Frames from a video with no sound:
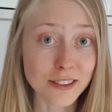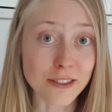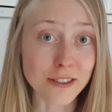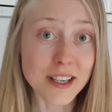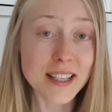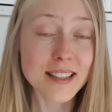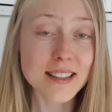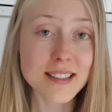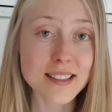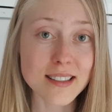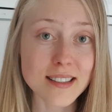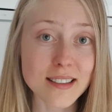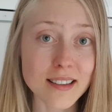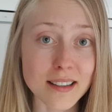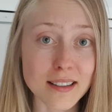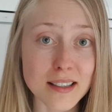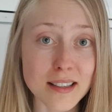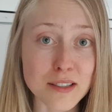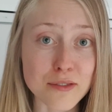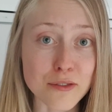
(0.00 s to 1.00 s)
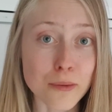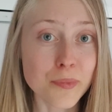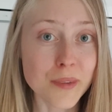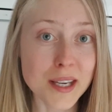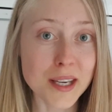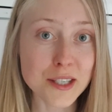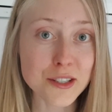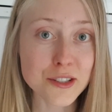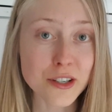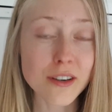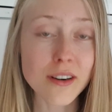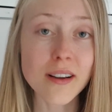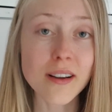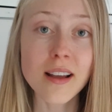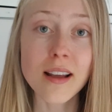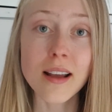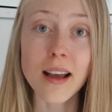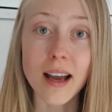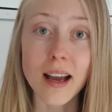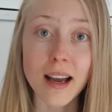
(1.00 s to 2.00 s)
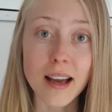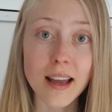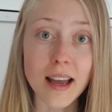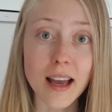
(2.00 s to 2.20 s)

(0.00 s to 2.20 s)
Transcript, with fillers: greens that is from nature I